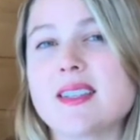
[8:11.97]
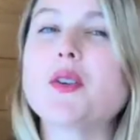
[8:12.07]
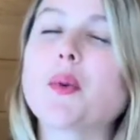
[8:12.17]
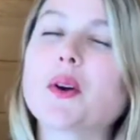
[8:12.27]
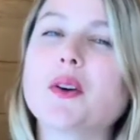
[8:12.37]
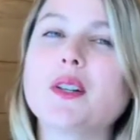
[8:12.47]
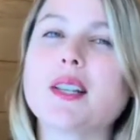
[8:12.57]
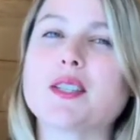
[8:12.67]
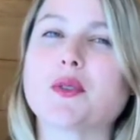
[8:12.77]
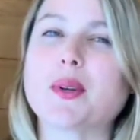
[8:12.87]
Your
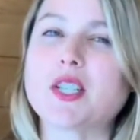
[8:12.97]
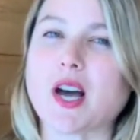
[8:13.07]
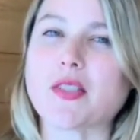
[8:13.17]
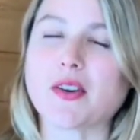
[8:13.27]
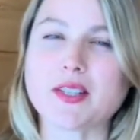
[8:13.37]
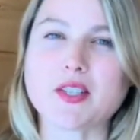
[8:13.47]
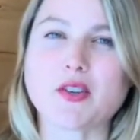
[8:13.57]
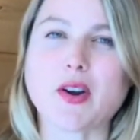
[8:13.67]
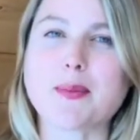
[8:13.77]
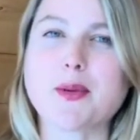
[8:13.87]
goal is to reach other
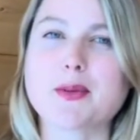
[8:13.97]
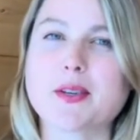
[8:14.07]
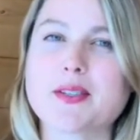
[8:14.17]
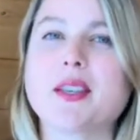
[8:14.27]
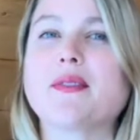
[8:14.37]
Instagram users